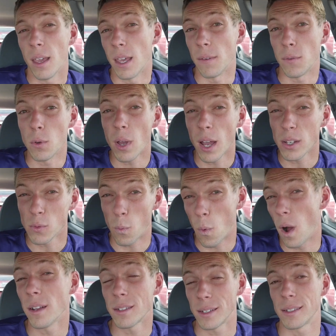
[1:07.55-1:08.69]
If you guys
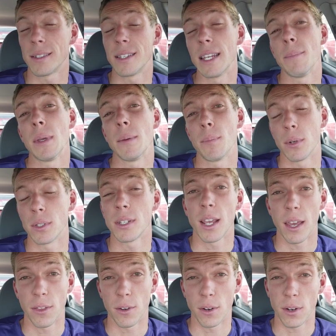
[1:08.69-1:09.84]
want to see me put
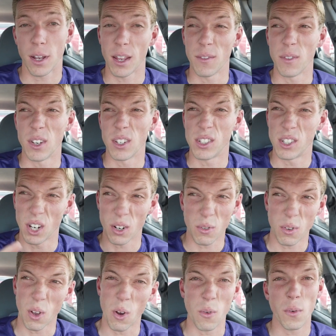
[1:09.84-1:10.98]
together kind of a
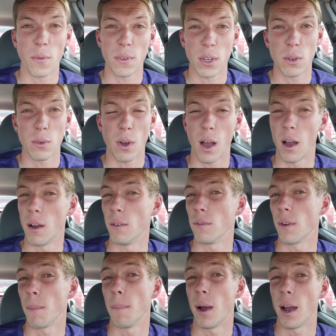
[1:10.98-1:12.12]
general overview of
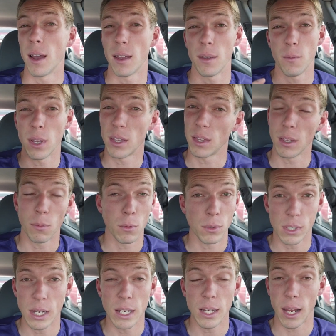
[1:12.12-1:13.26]
my weekly
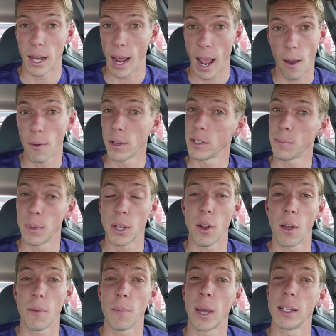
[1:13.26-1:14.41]
routine and how I spend
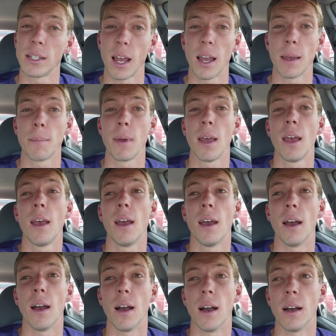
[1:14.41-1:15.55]
all my time,
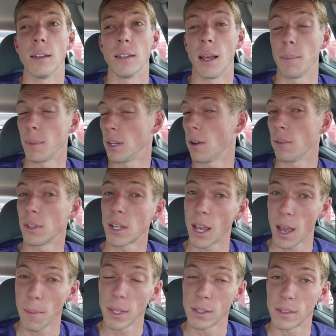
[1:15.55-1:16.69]
let me know in the
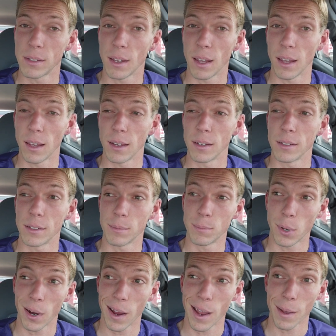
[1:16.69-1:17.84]
comments, and
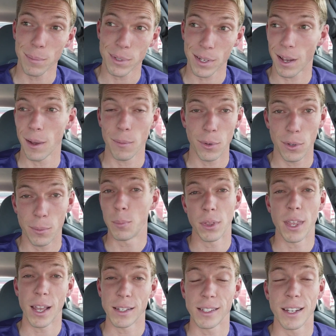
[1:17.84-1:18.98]
perhaps I will put
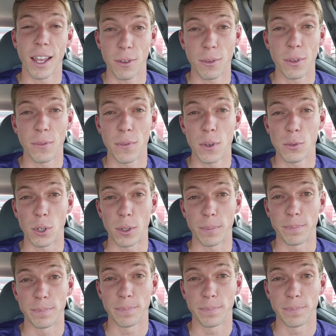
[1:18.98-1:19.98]
that together in the future.